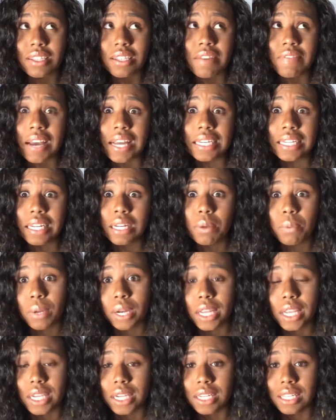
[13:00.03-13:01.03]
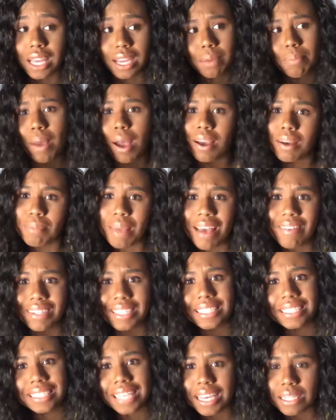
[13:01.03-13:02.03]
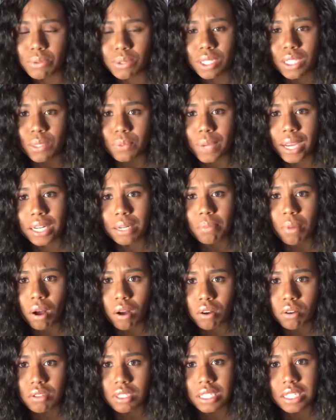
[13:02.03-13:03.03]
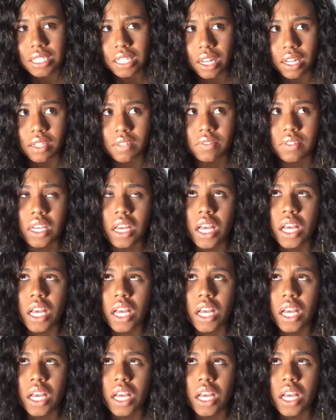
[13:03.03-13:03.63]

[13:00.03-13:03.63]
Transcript: stuff I didn't want to hear, like about him having sex with these random hoes and stuff.